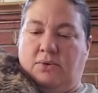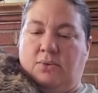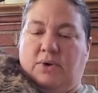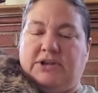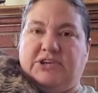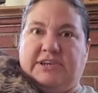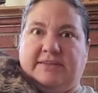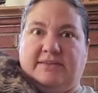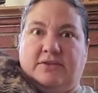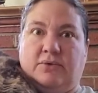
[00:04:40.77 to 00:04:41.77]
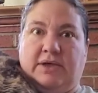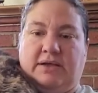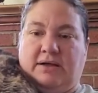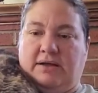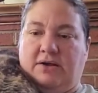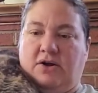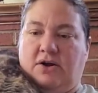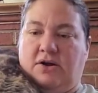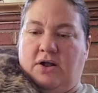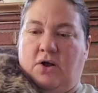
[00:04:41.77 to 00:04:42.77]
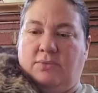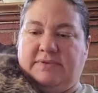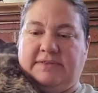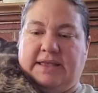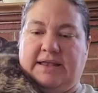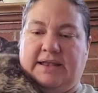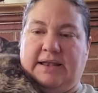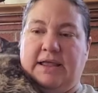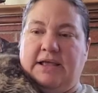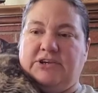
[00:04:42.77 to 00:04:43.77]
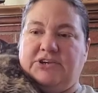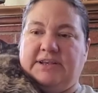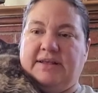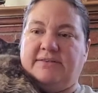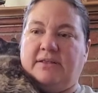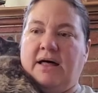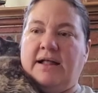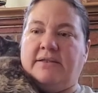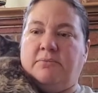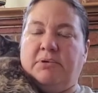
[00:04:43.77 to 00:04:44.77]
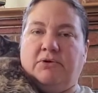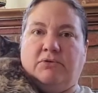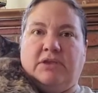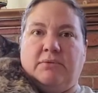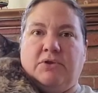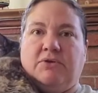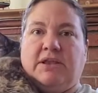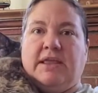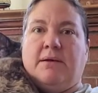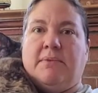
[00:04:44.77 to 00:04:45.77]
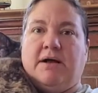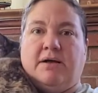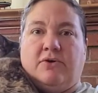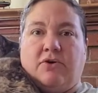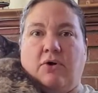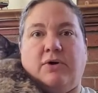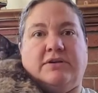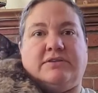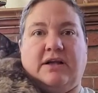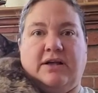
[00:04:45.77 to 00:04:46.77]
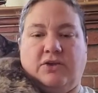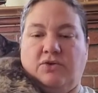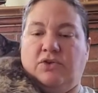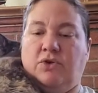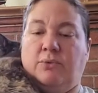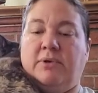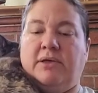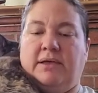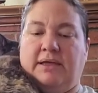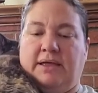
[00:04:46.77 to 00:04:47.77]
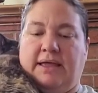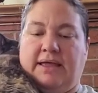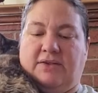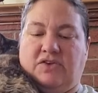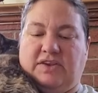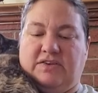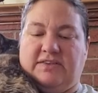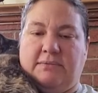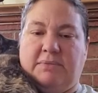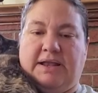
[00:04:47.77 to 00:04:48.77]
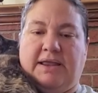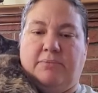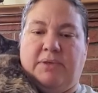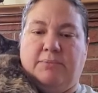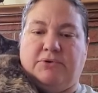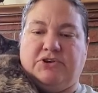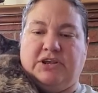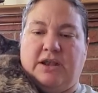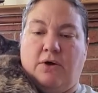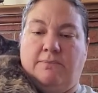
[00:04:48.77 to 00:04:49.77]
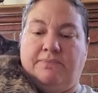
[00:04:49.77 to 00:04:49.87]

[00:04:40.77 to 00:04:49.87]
what she's doing on her homestead, and she does a lot to build community among growers on YouTube. And she's just somebody people should know.